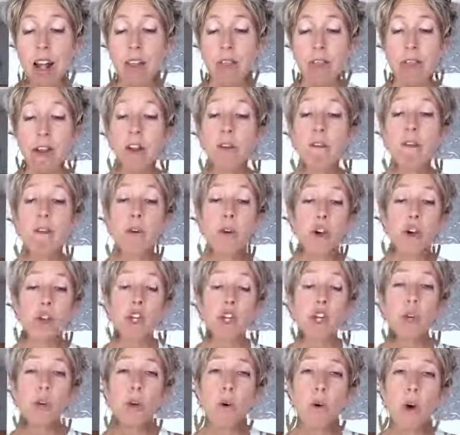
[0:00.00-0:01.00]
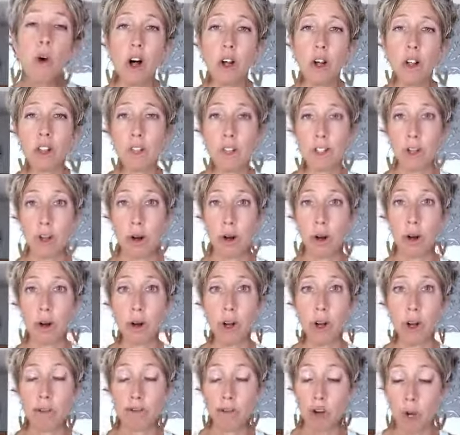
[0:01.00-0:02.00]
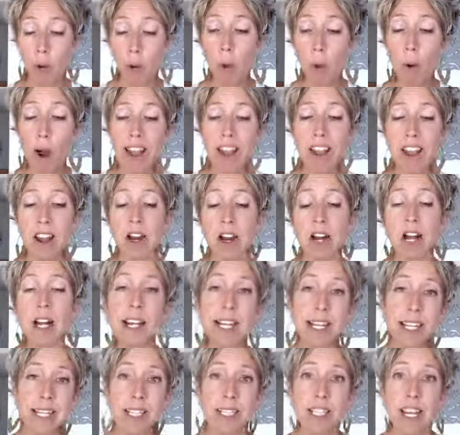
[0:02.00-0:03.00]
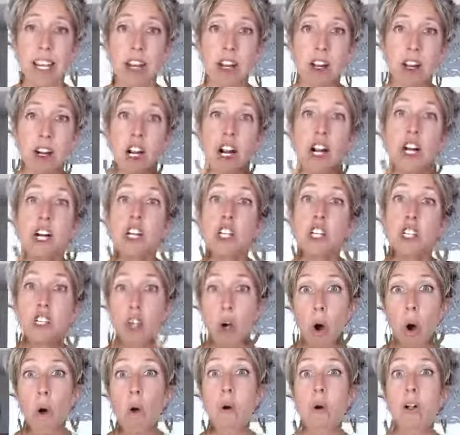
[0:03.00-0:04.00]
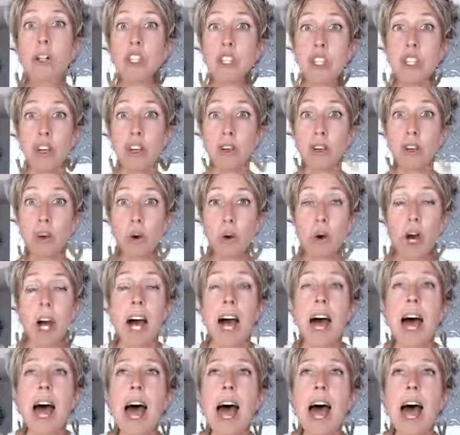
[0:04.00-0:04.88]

Therefore, you also require a container to hold you